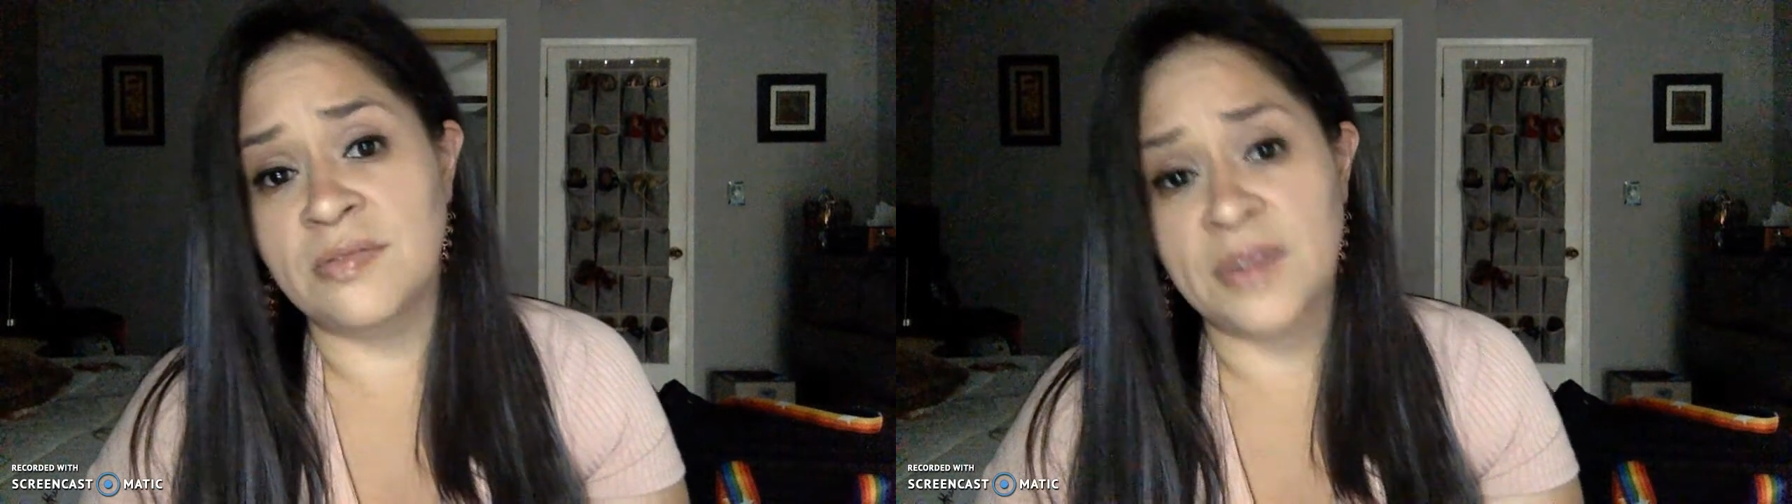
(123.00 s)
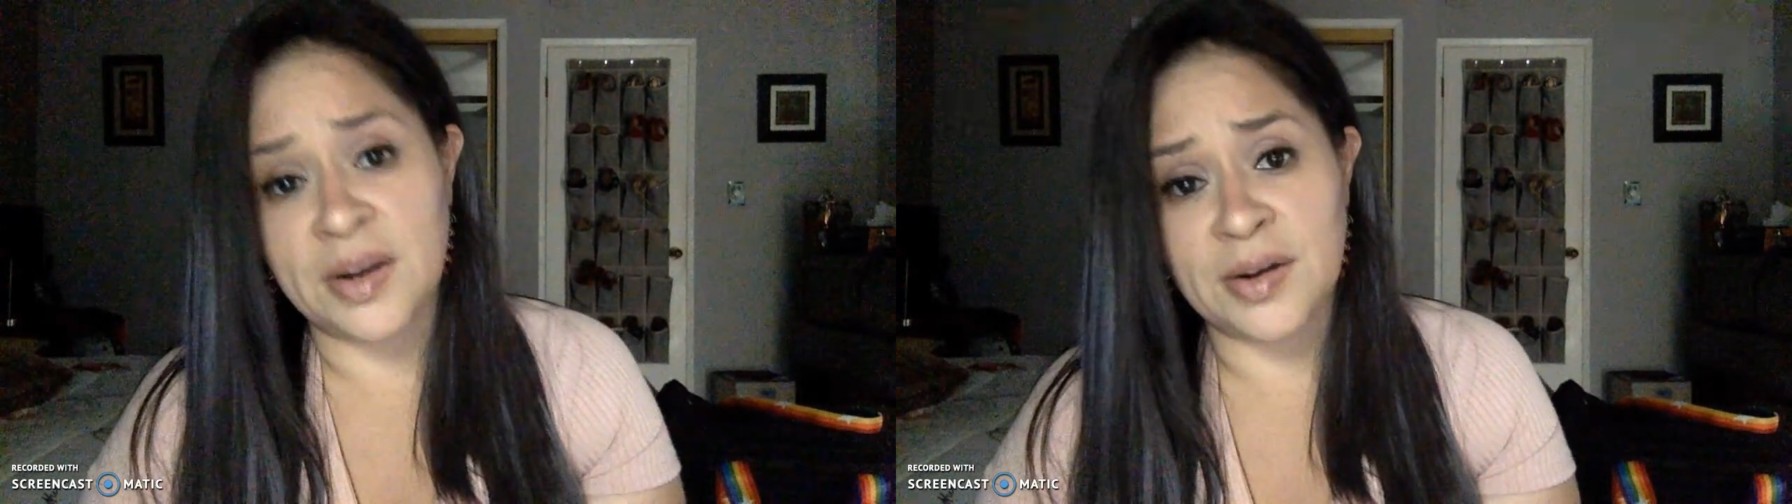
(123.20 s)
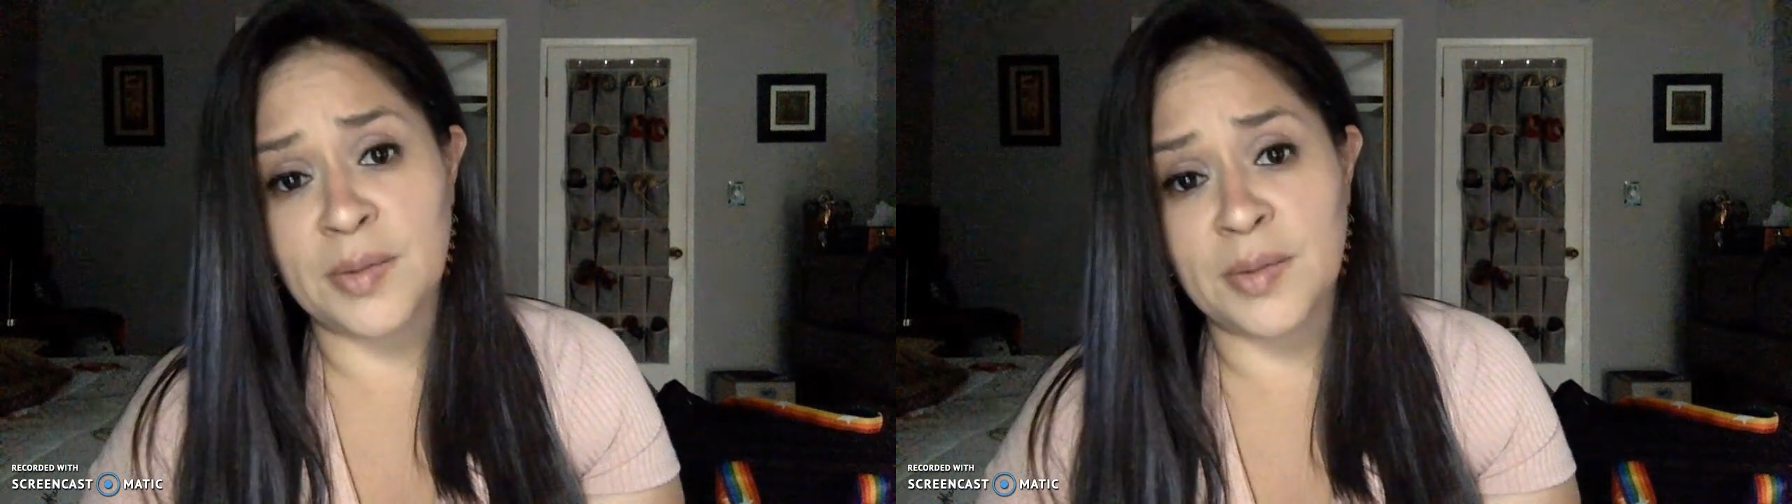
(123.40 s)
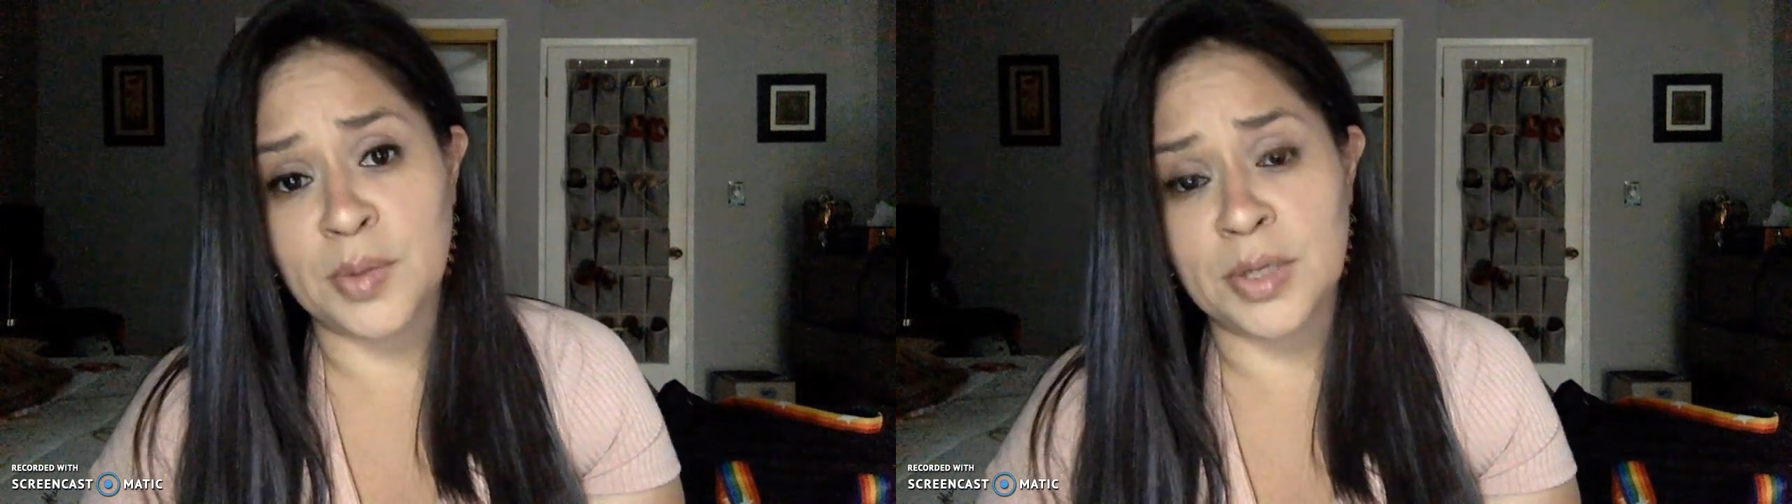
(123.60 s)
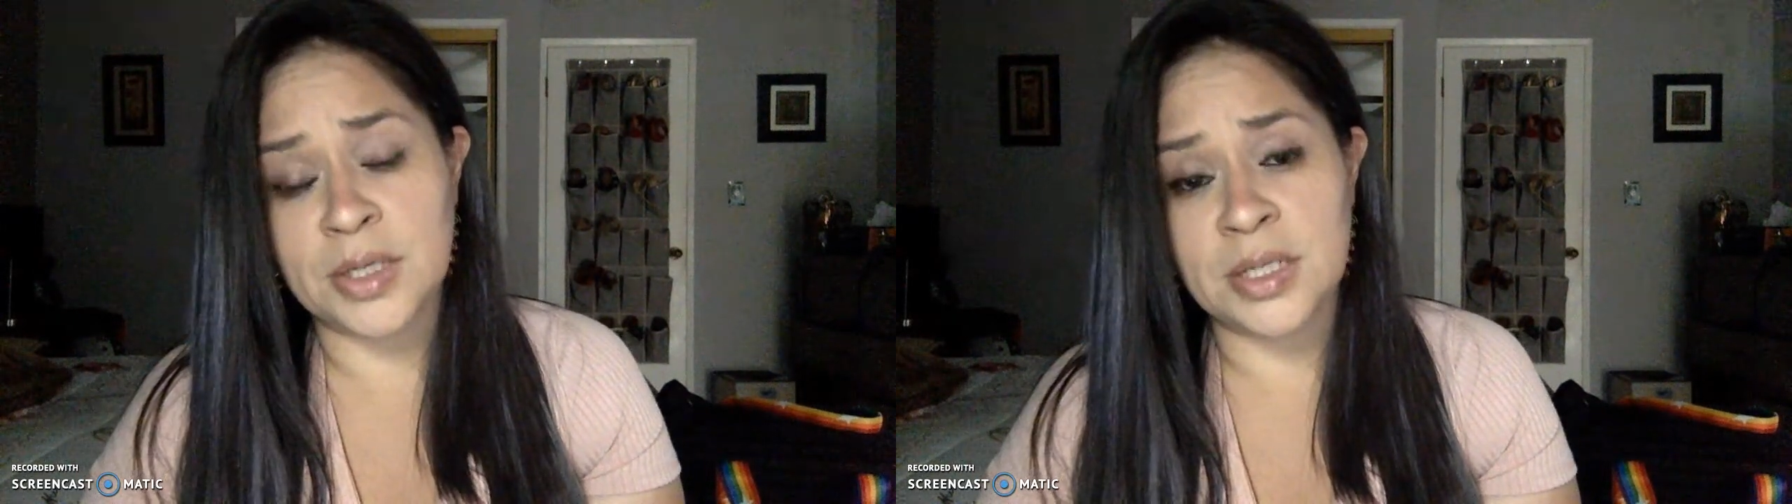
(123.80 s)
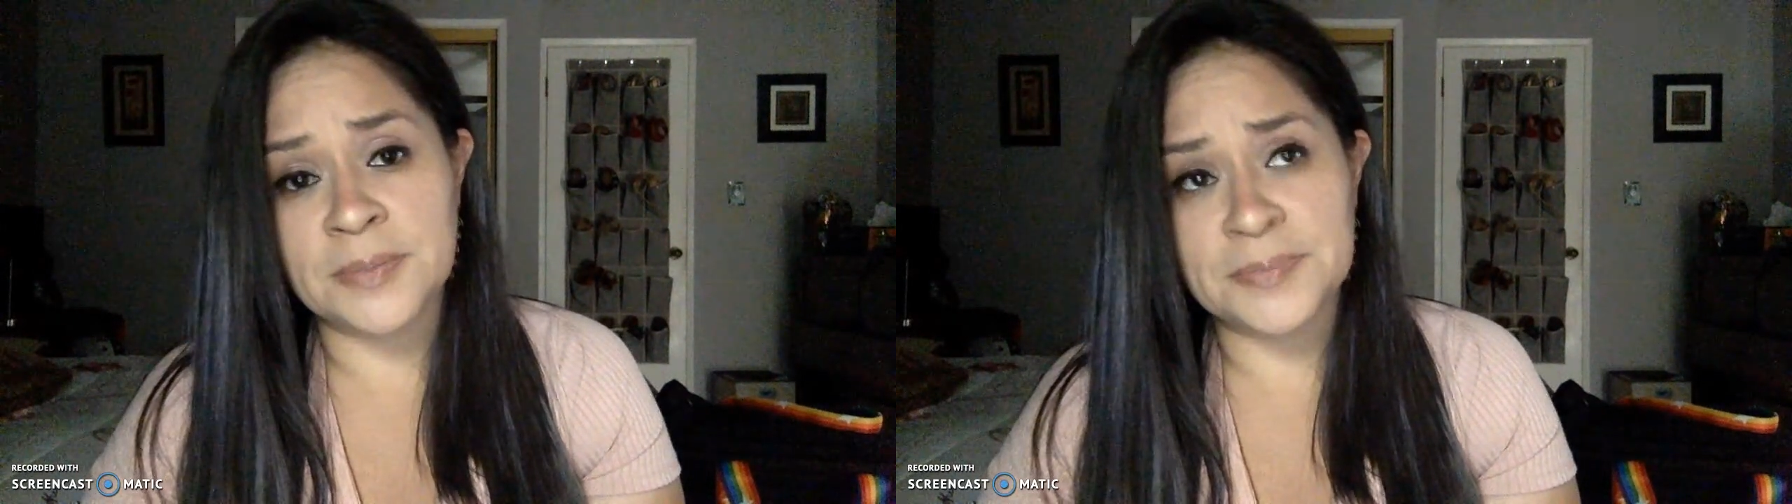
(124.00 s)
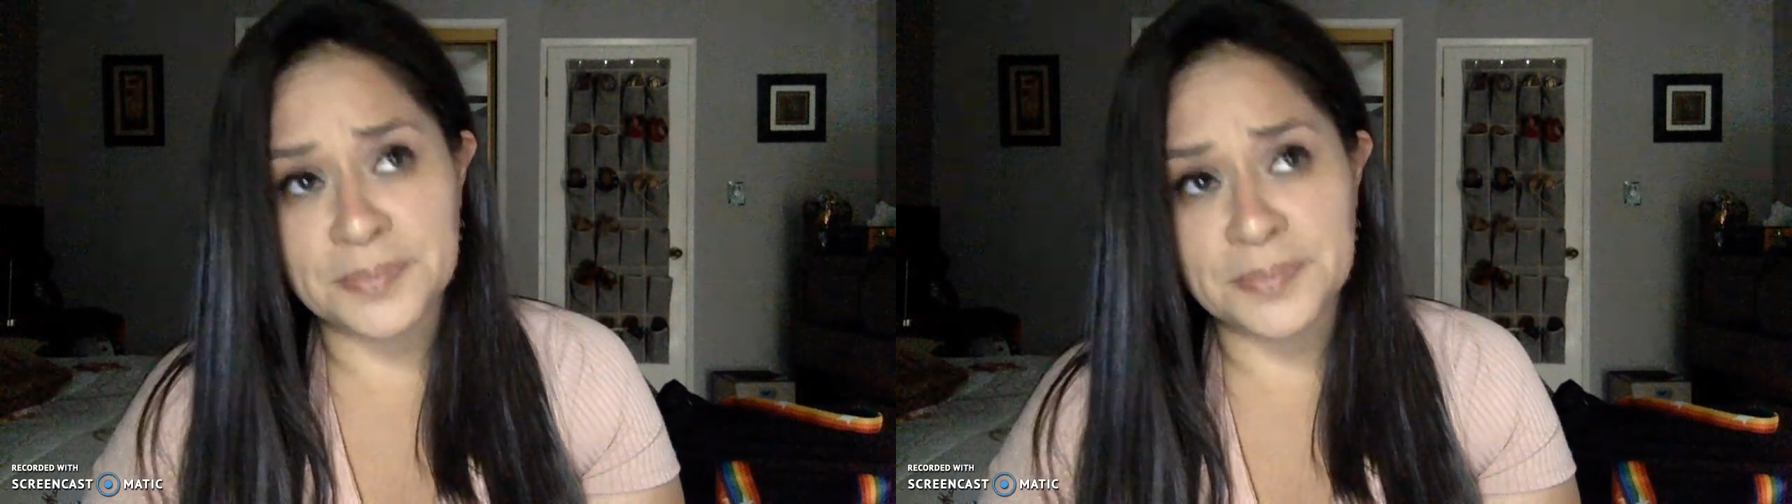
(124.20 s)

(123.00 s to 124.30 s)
very important